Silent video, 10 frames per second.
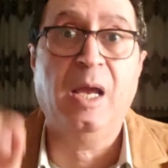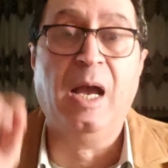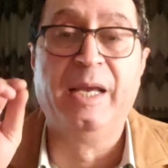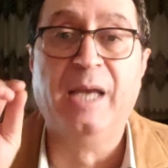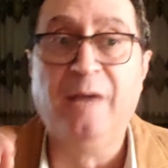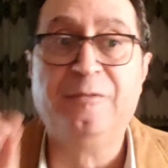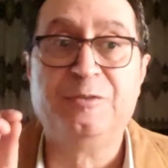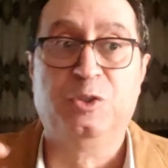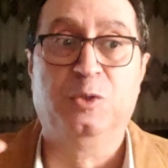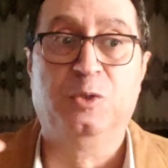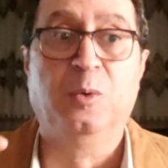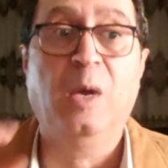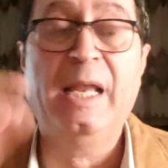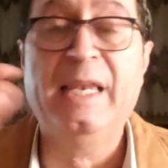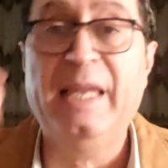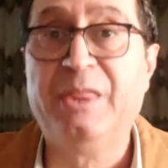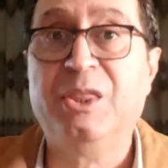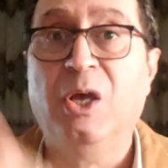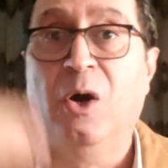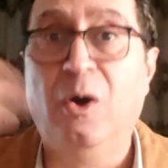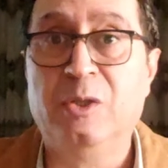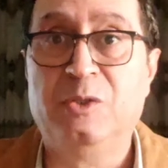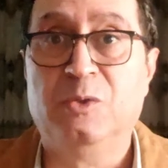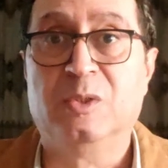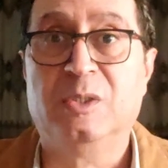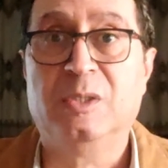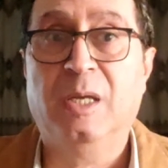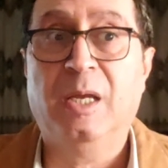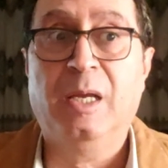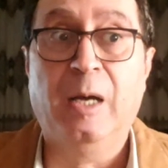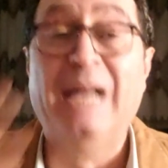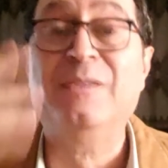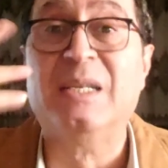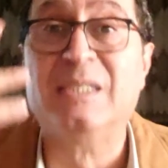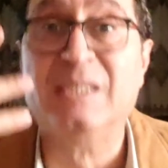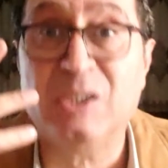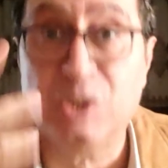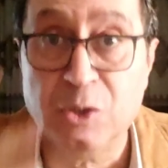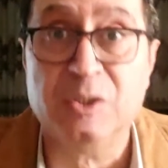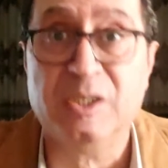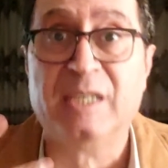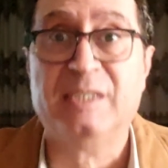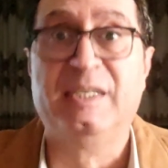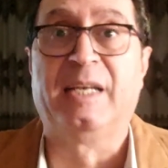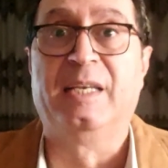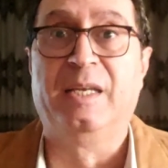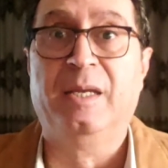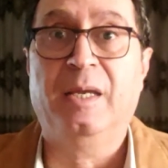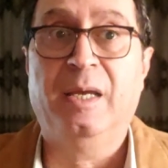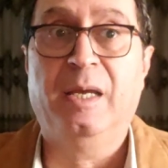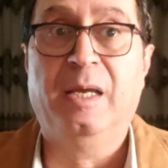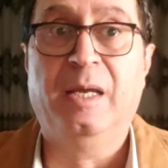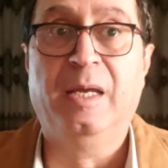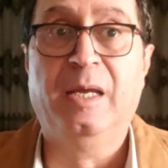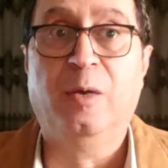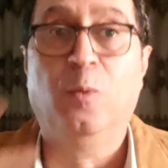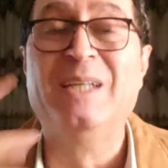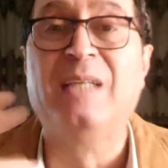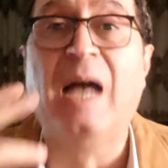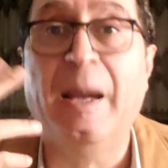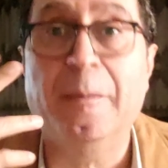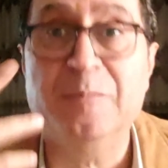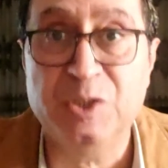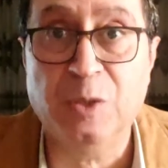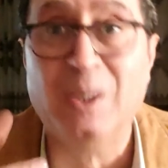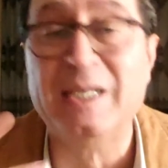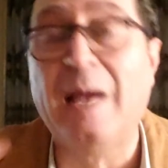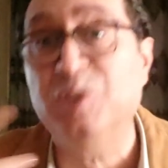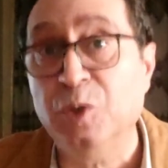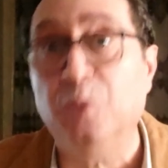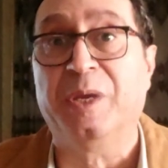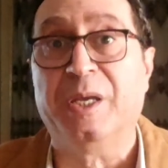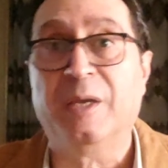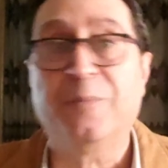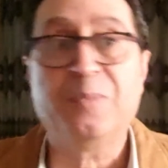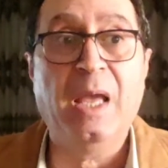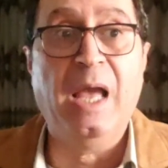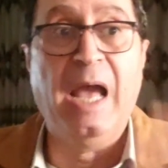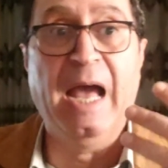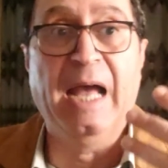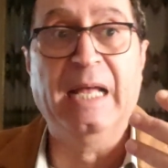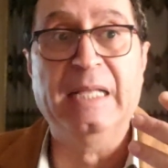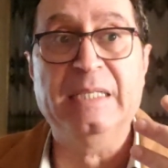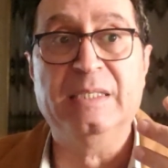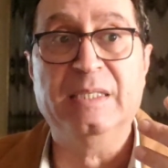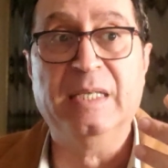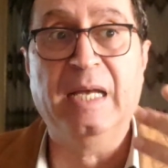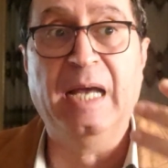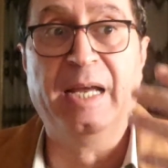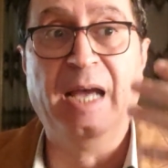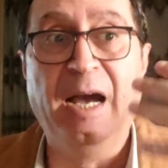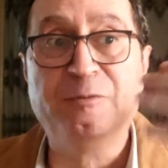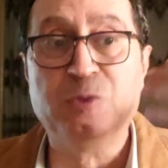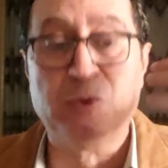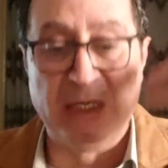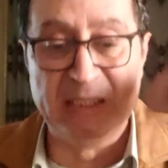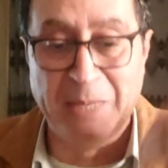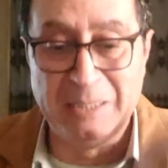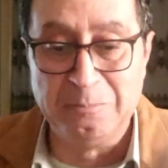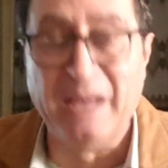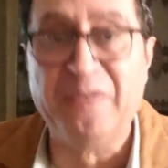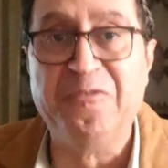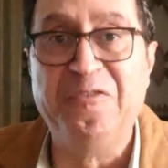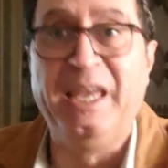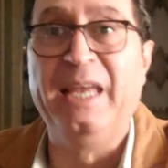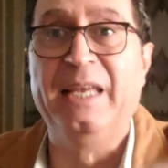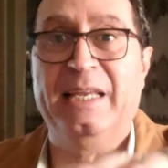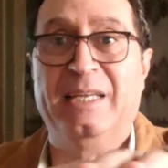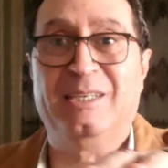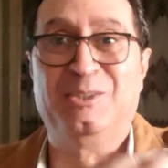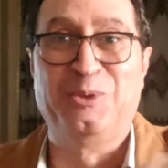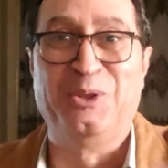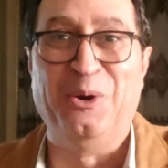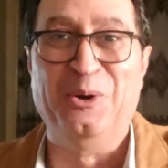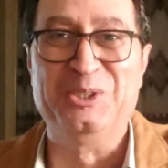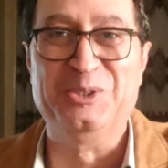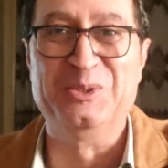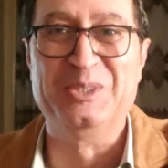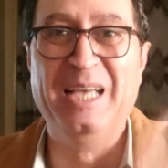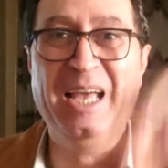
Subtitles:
I have to let the audience understood exactly what I'm doing, and I have to transmit my feeling to the audience